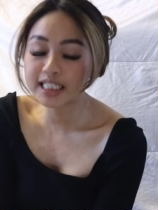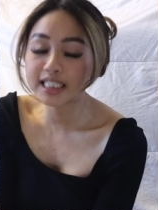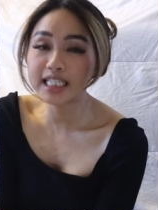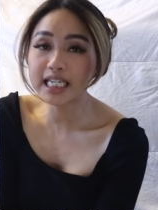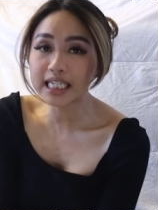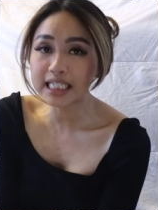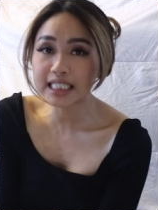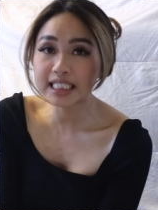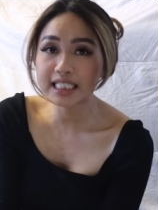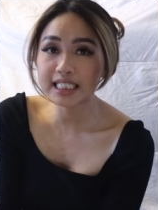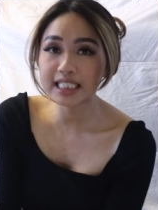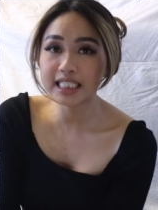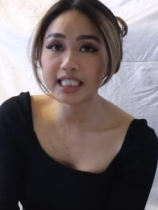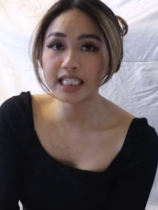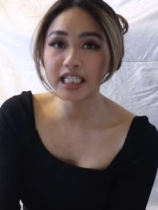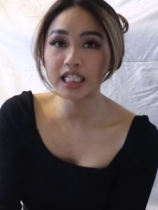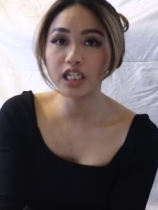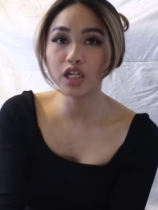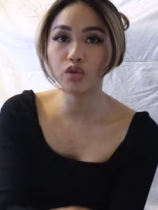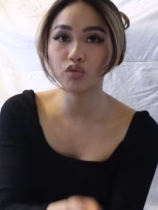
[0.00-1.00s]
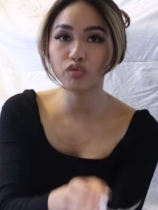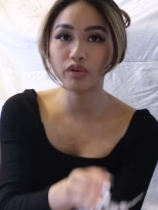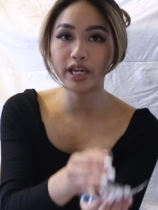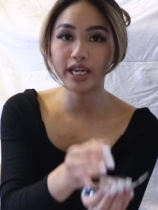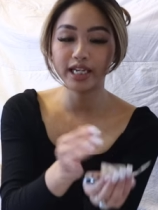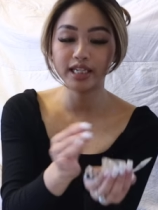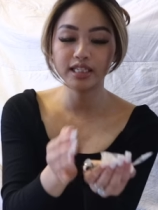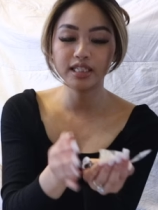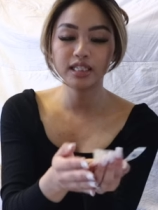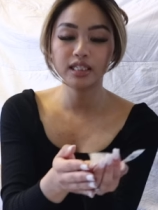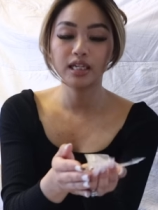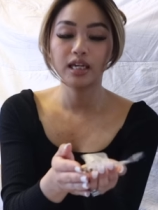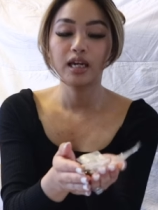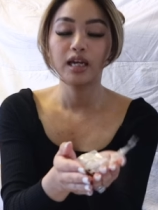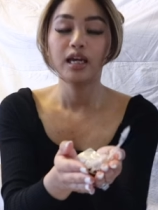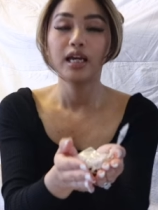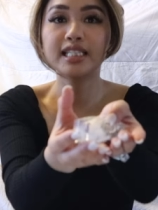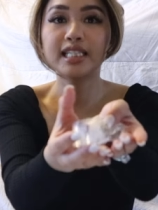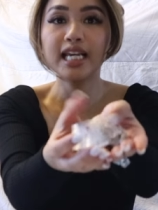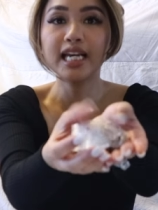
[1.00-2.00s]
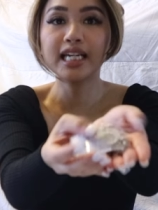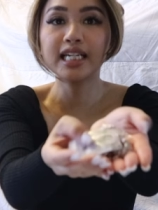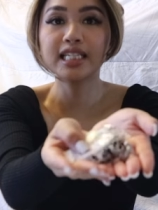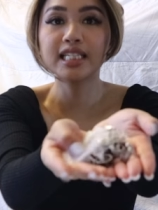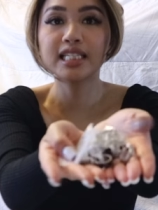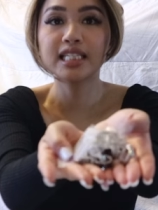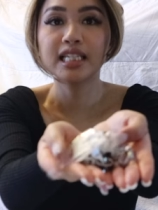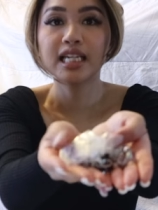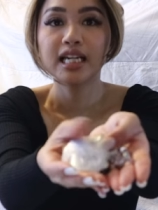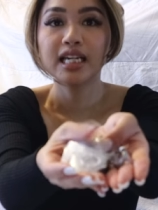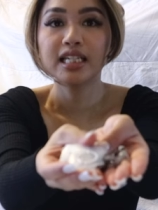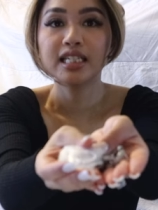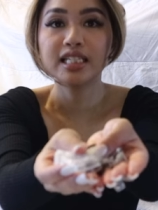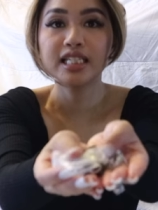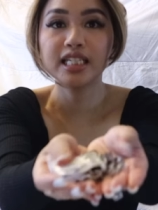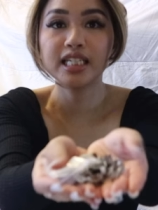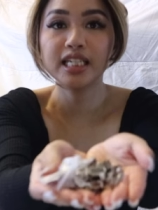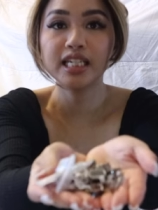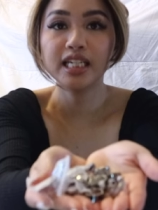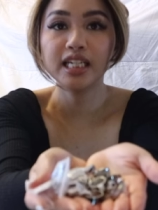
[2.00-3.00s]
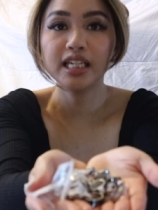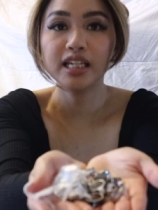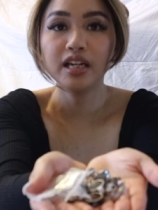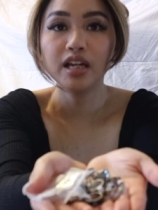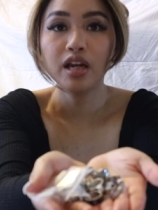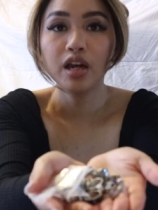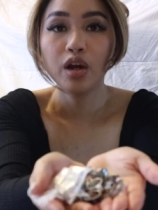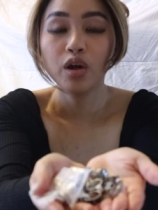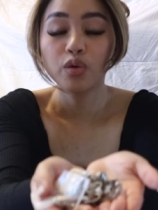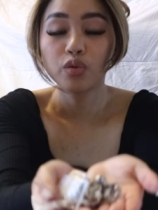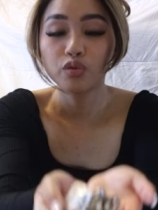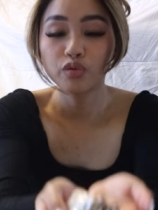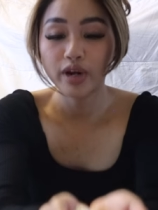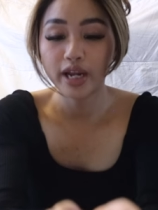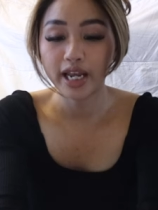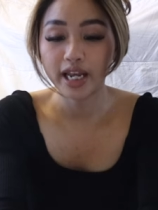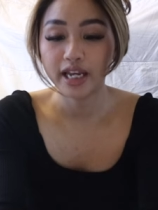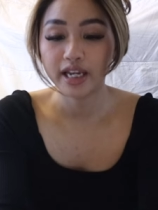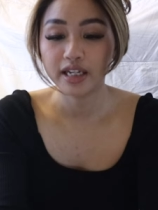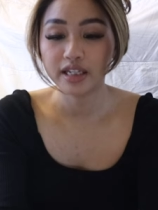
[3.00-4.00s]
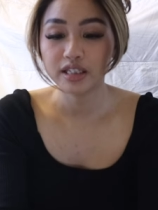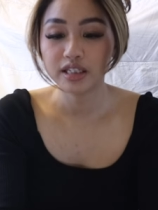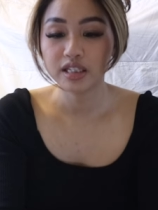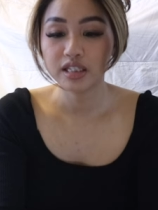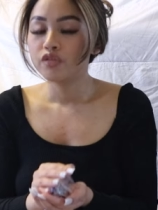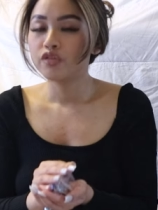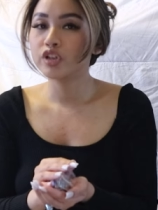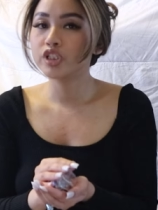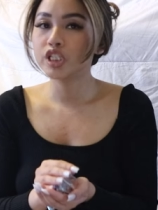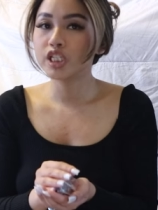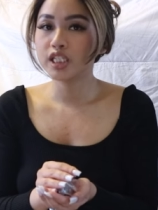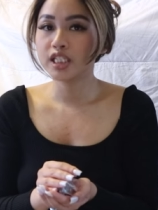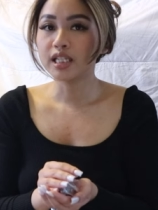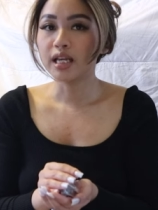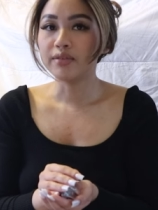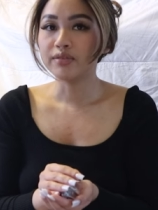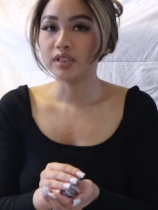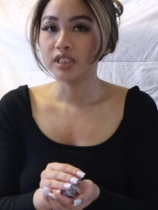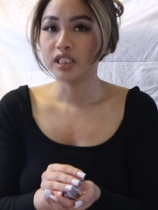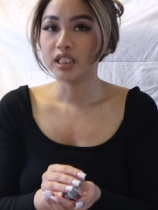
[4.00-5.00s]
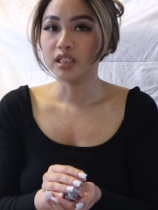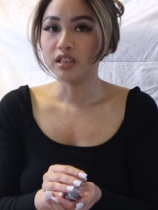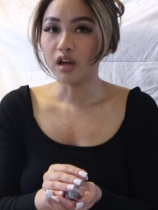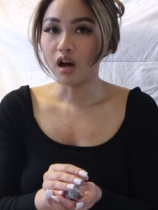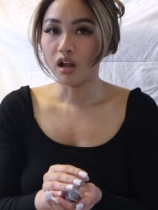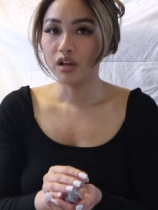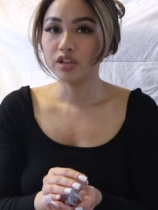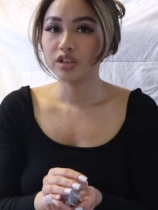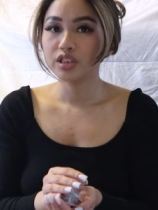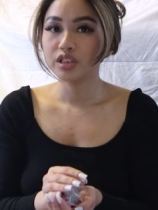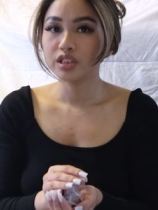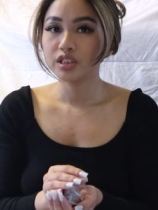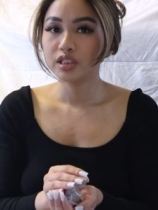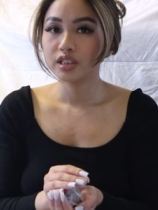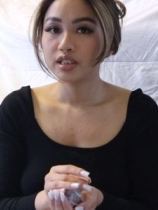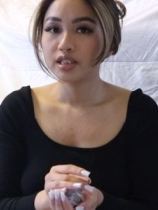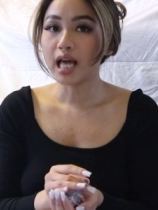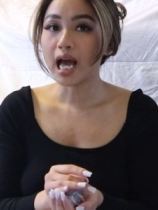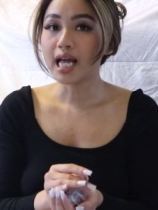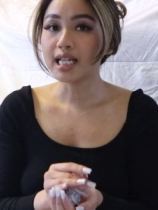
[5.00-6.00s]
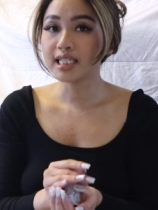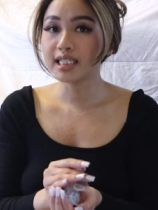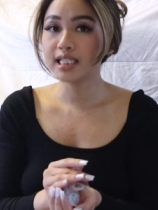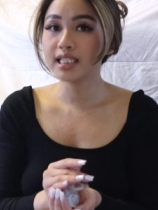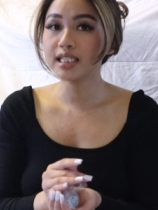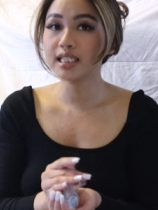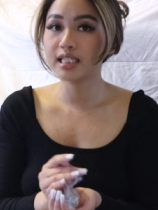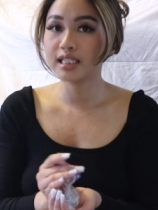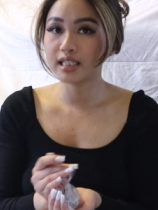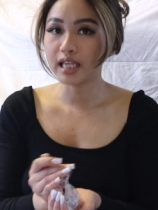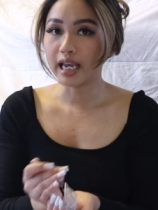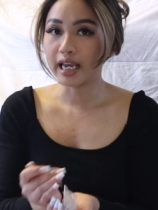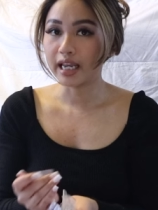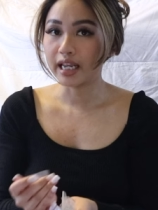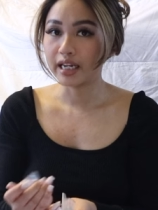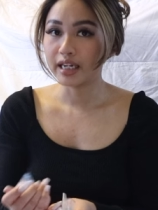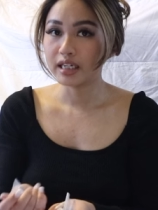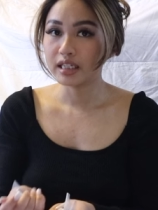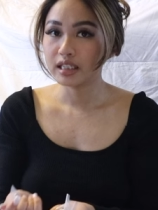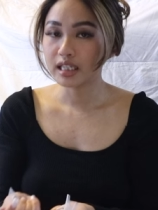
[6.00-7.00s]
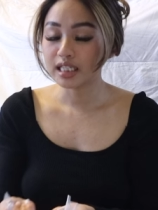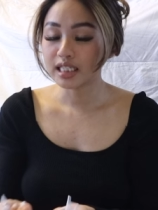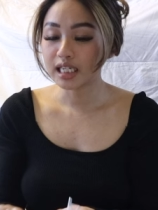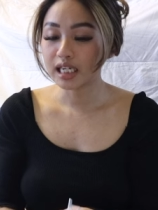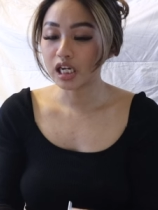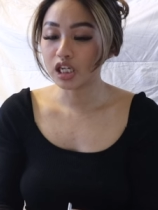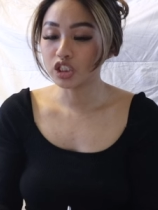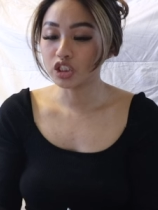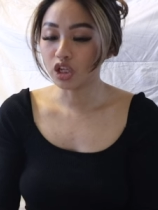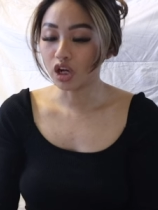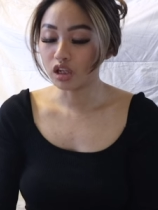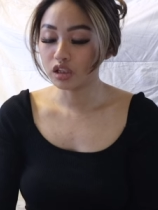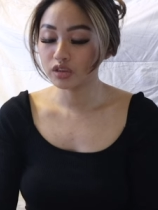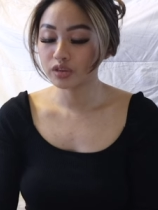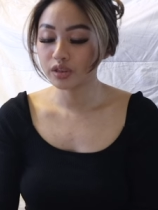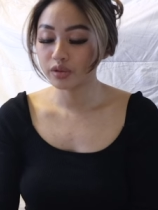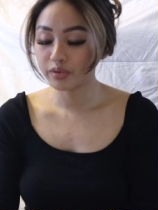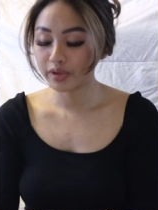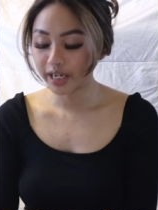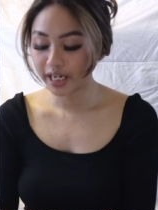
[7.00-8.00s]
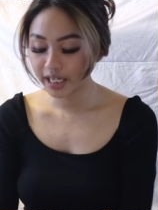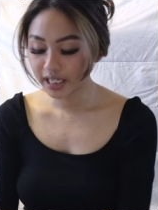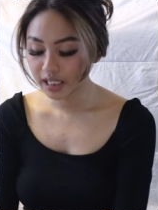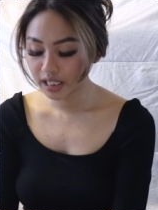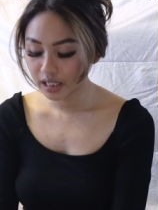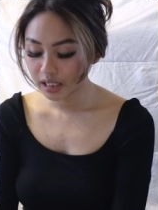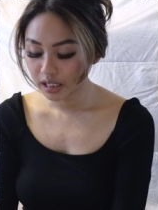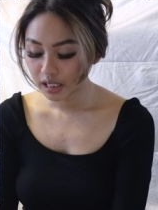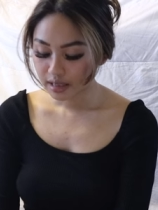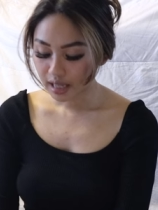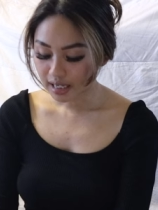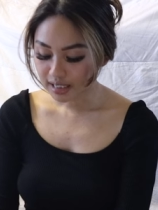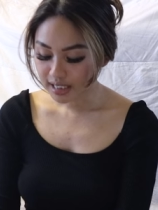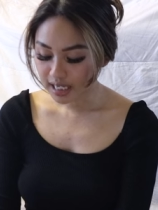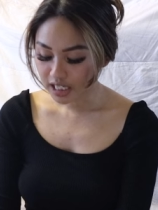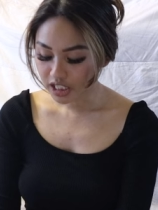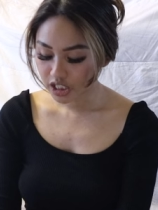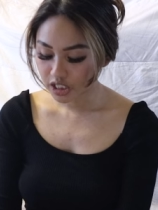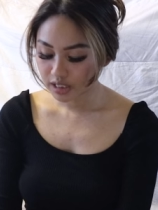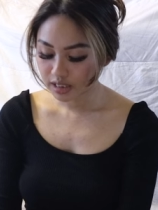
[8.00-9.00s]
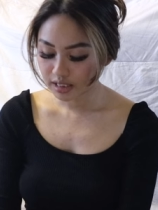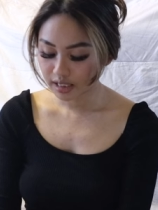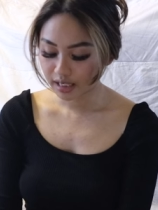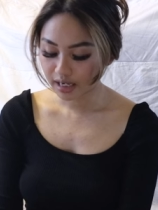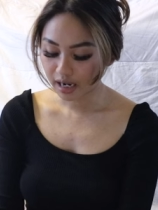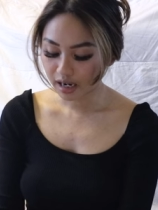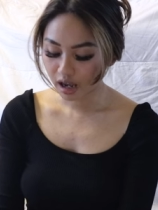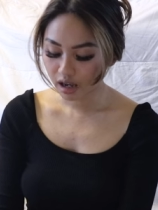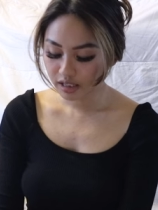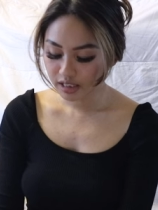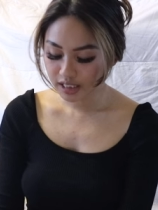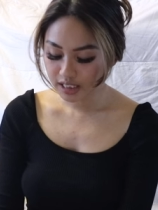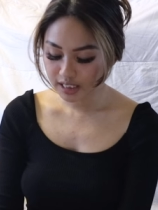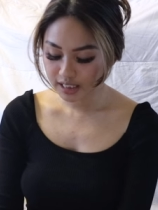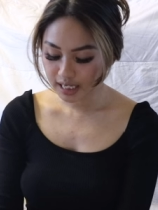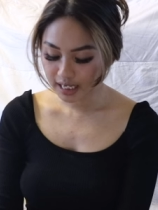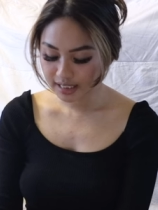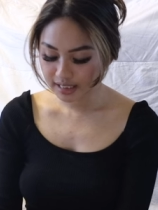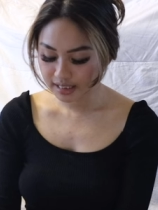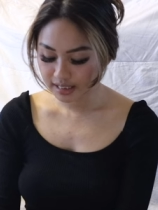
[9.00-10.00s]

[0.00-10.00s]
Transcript: 16 rings, six 15 rings for just $17. That's insane. That's like a dollar a ring. That's actually insane. I got it in a size